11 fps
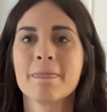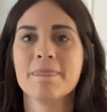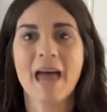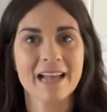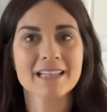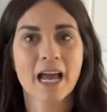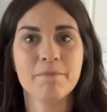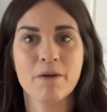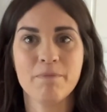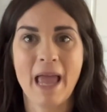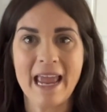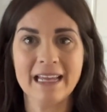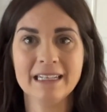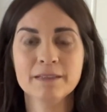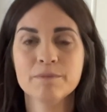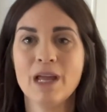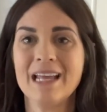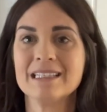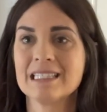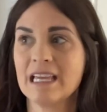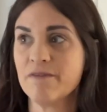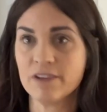that type of pain.
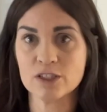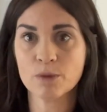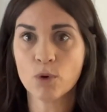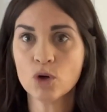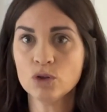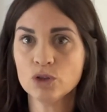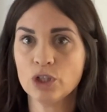It's invisible.